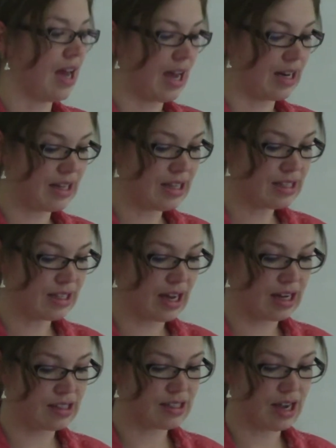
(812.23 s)
And in this
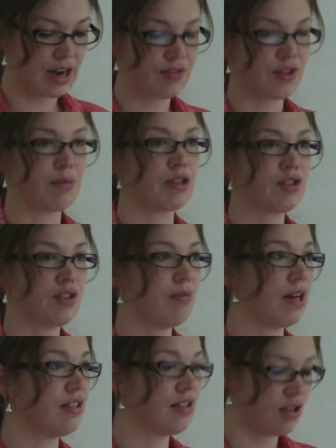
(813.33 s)
case, after about 2
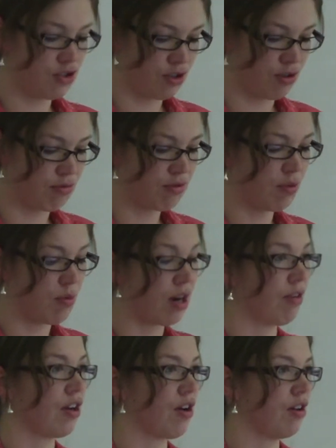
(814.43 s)
months in June, the
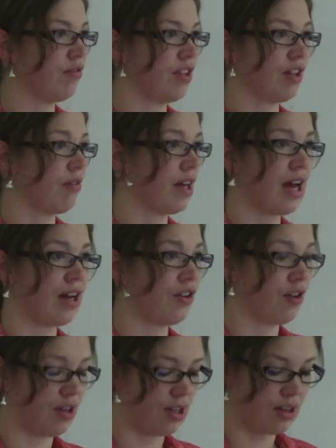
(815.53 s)
winery called VQA, hadn't
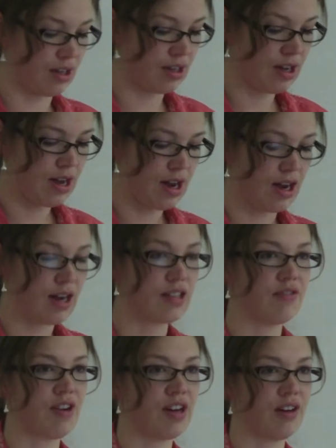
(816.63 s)
heard anything,
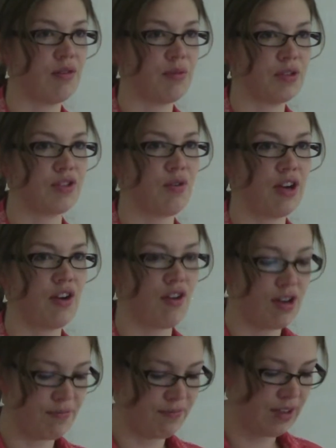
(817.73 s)
to find out what was going
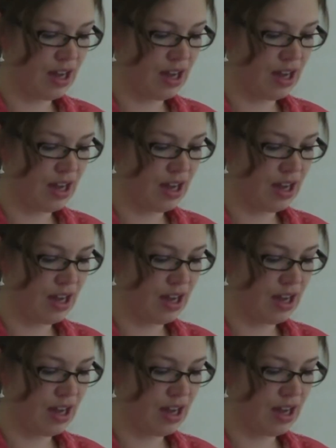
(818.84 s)
on.